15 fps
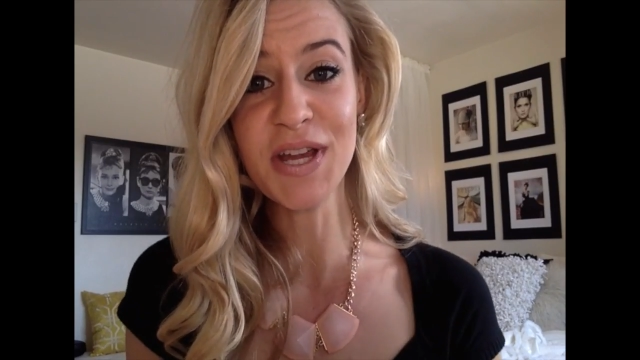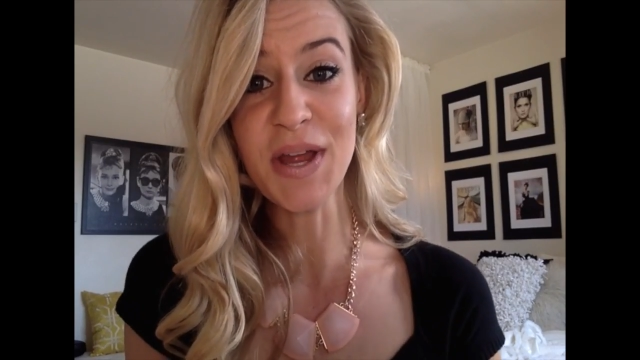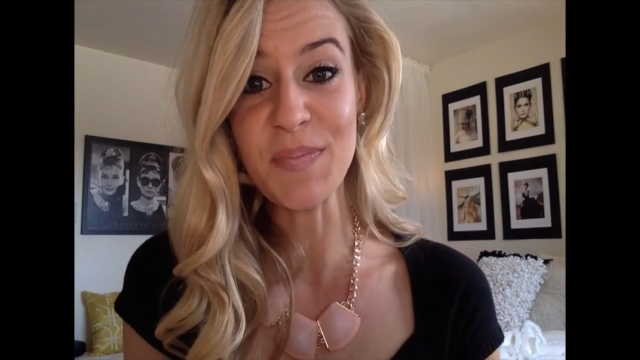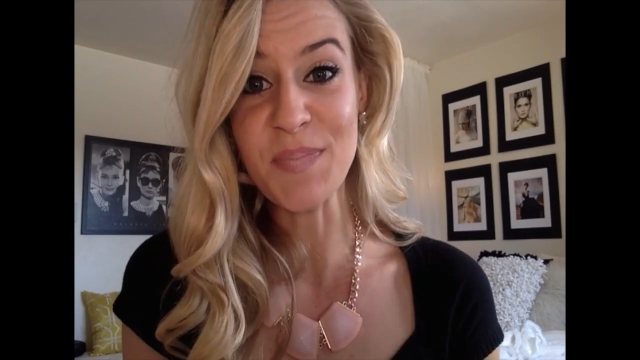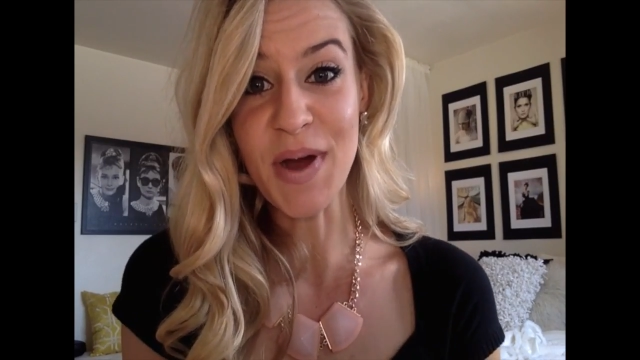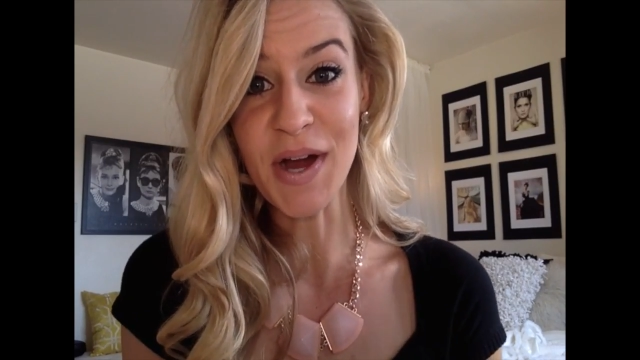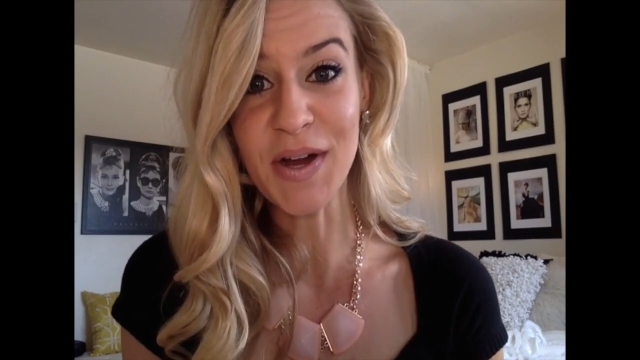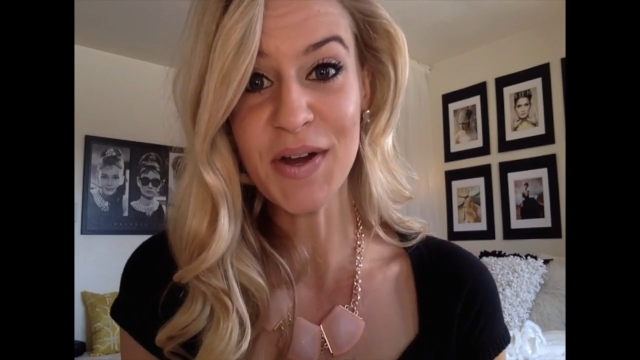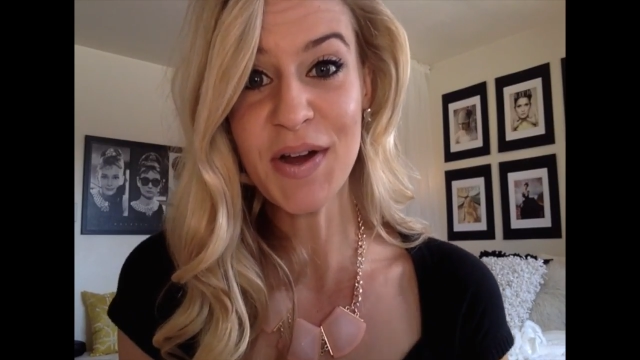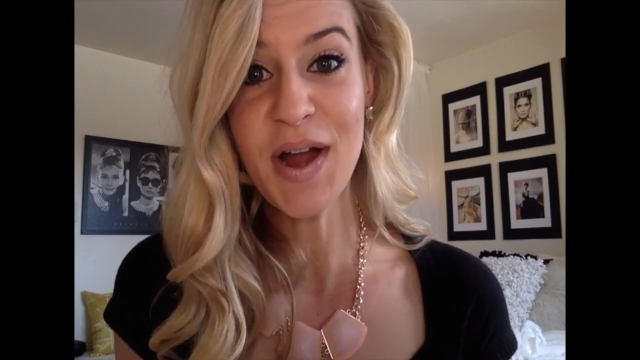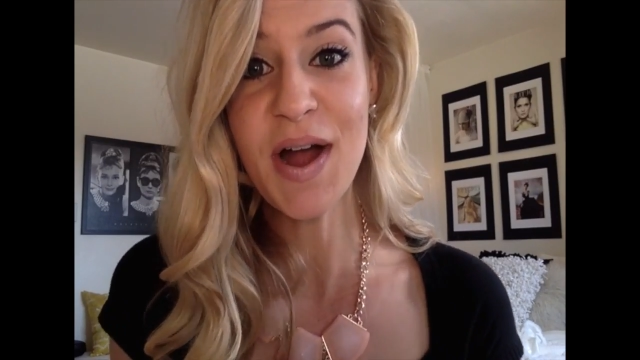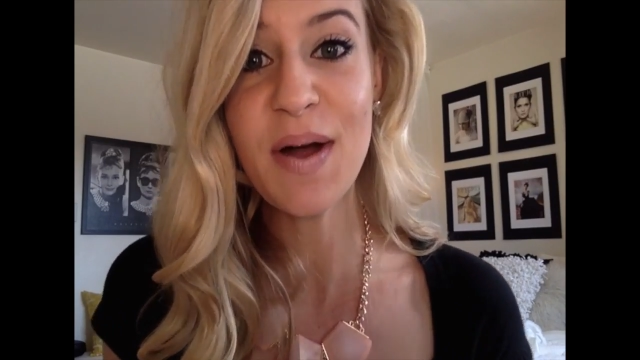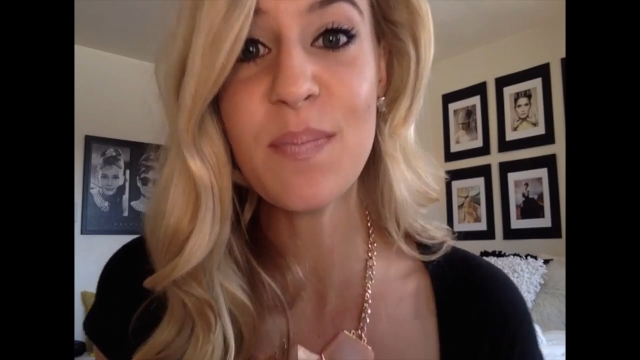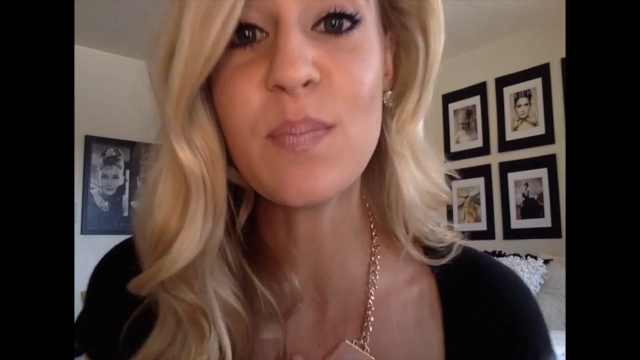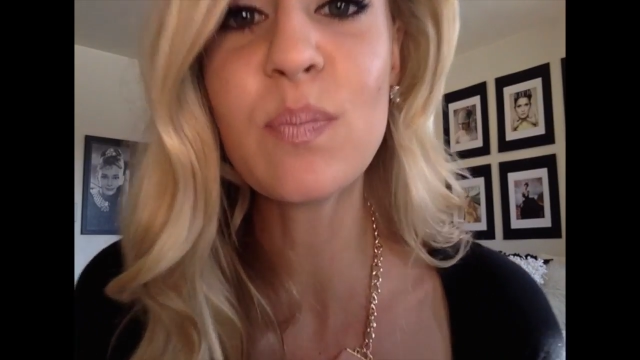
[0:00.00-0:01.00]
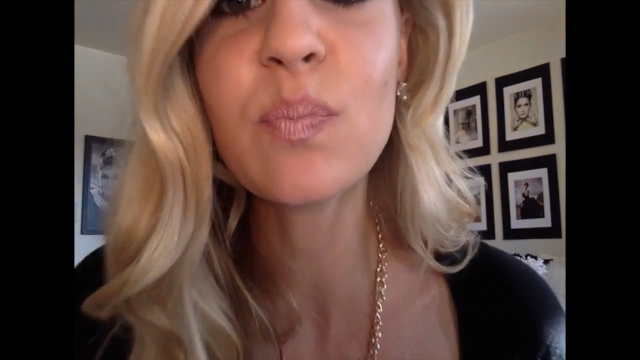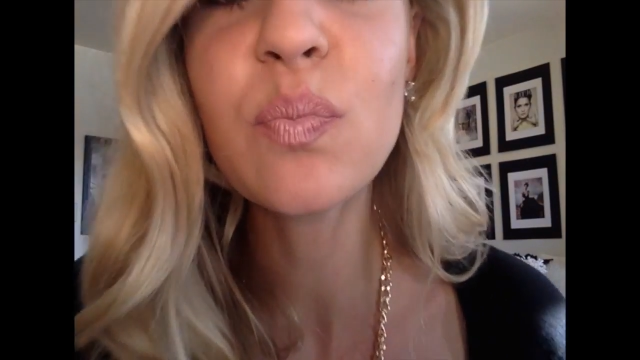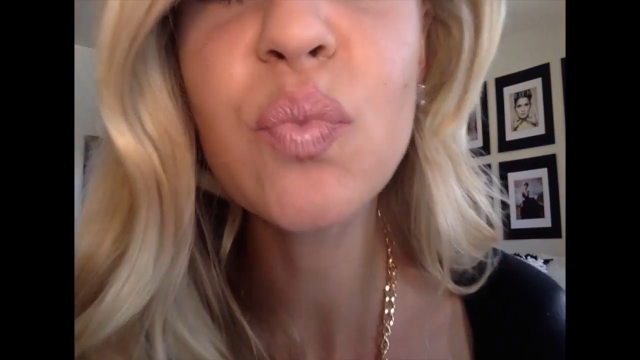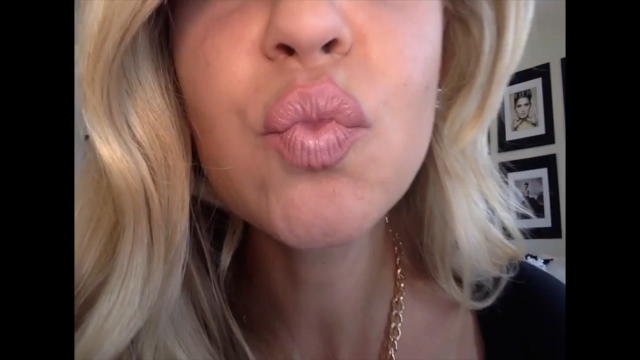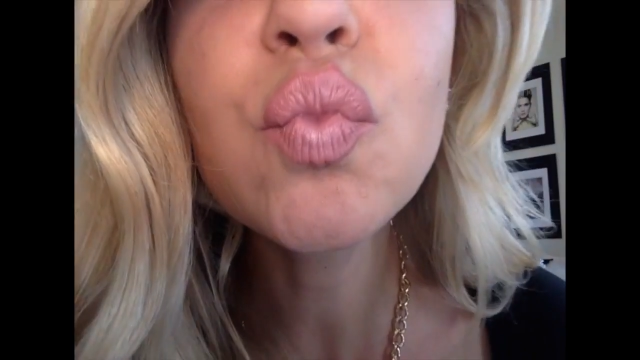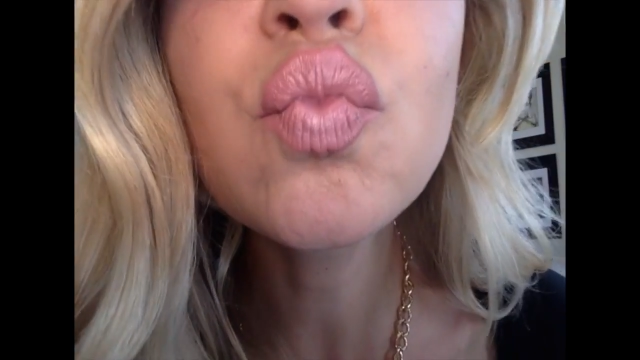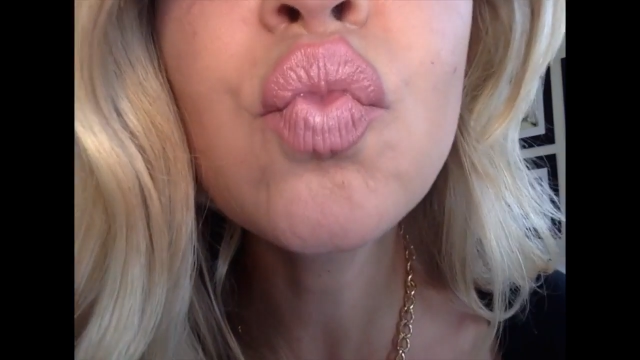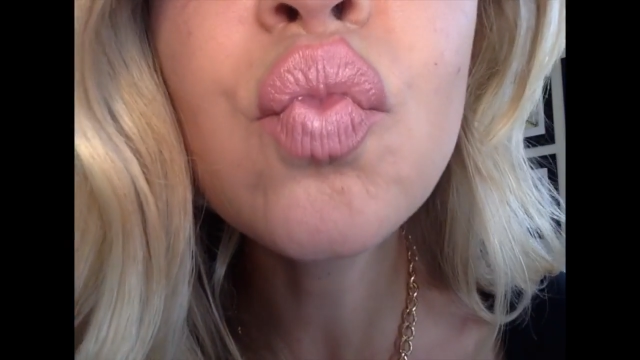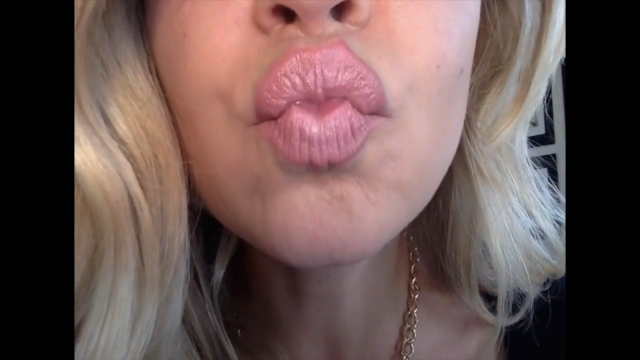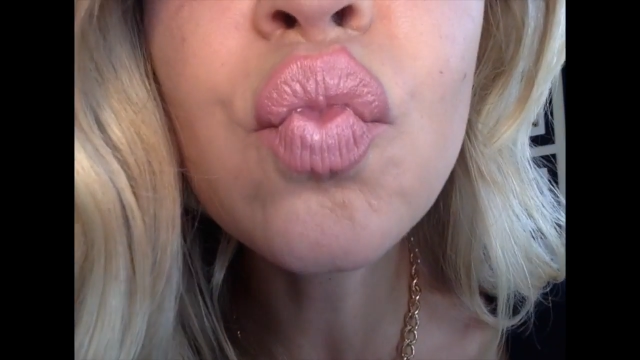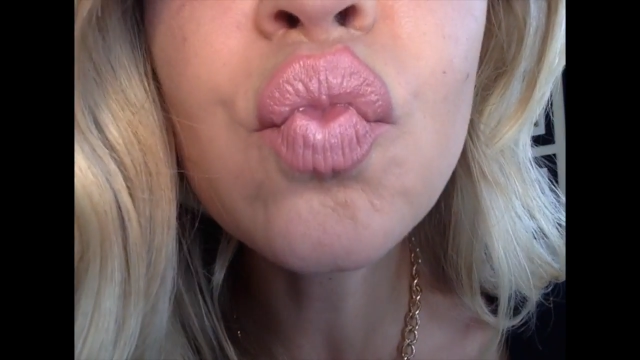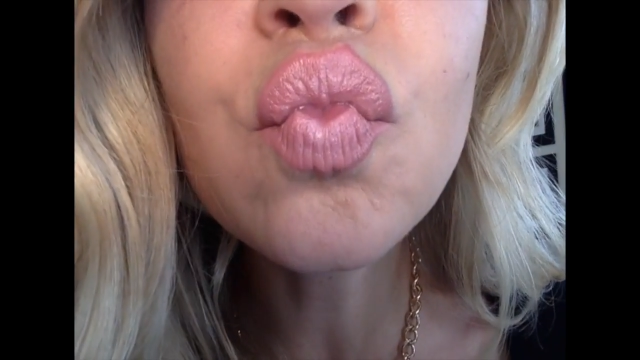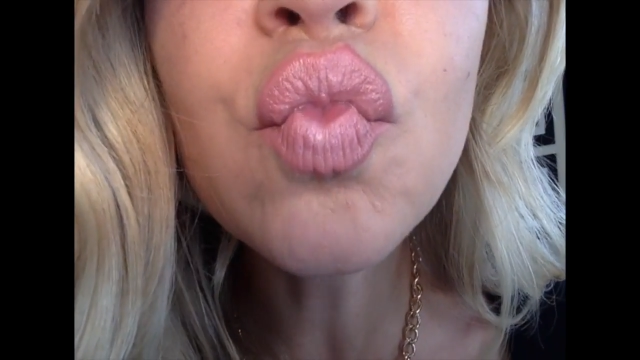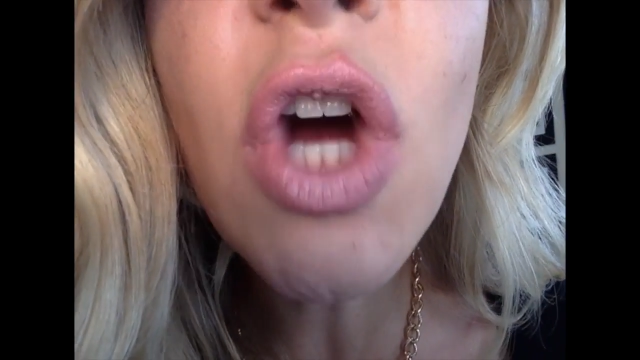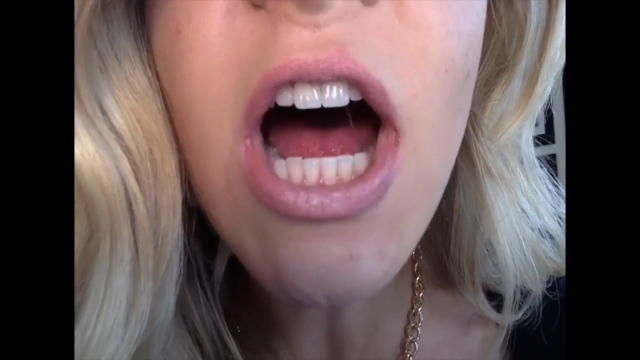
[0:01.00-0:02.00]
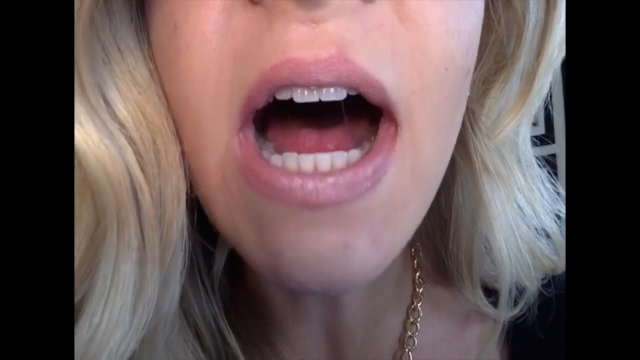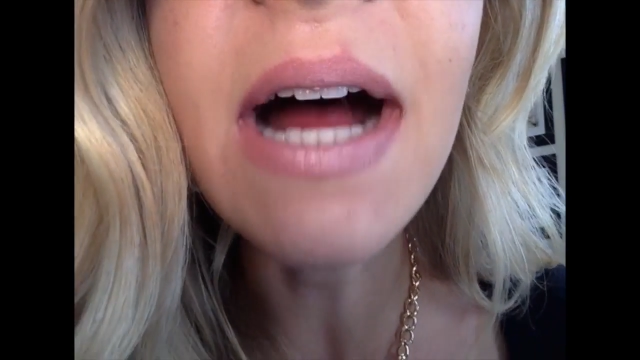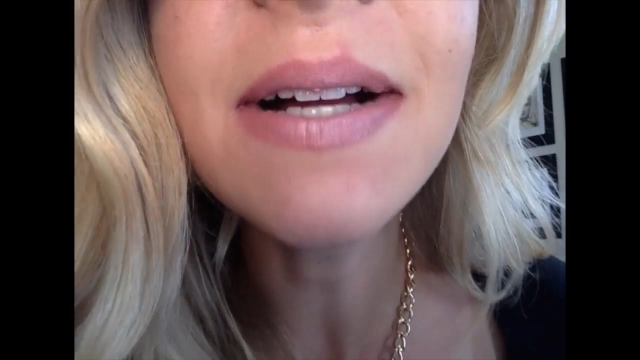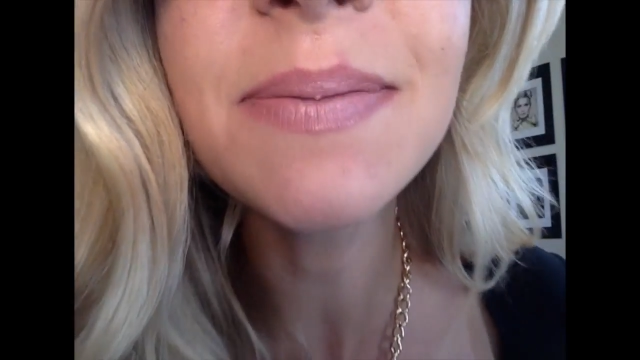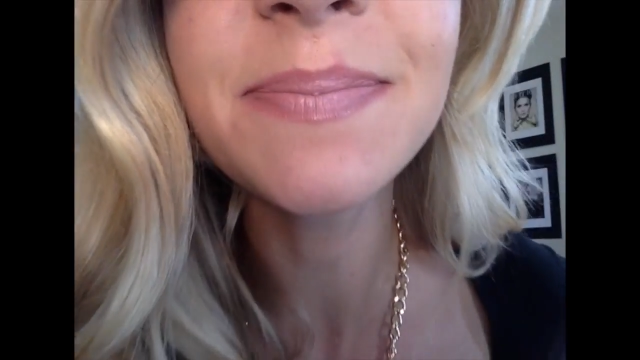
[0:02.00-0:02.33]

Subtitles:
and pucker up. Mwah!